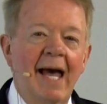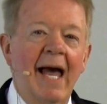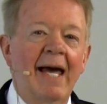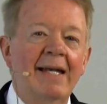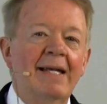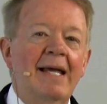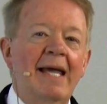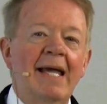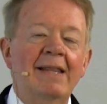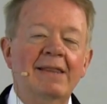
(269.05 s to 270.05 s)
And
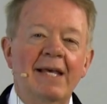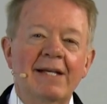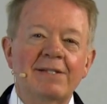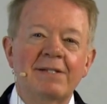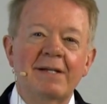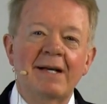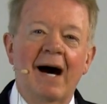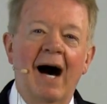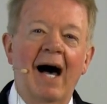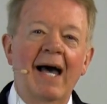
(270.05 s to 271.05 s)
in this,
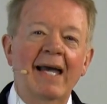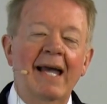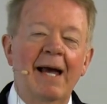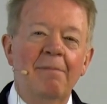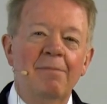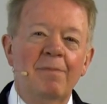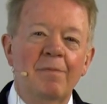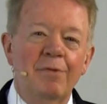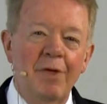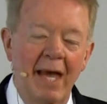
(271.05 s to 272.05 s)
I am
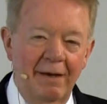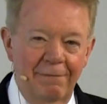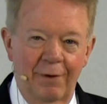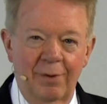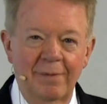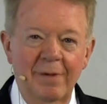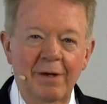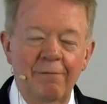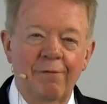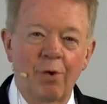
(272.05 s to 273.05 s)
thankful
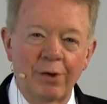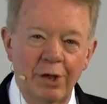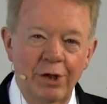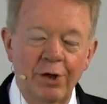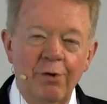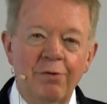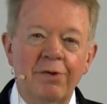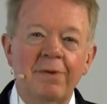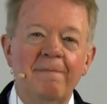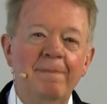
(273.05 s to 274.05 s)
for the
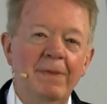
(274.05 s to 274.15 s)
youth,